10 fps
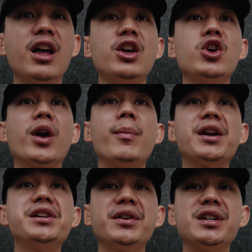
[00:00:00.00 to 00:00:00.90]
You want to make
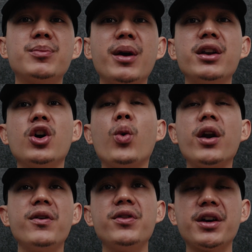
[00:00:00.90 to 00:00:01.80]
your daily spend
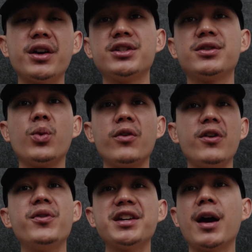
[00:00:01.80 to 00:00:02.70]
150 because
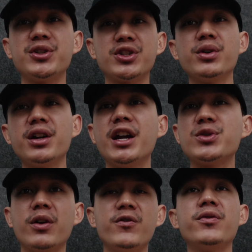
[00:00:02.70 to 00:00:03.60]
150 times 3 is
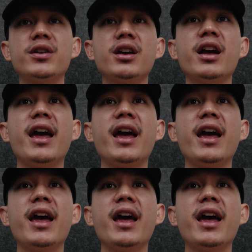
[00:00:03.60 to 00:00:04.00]
150.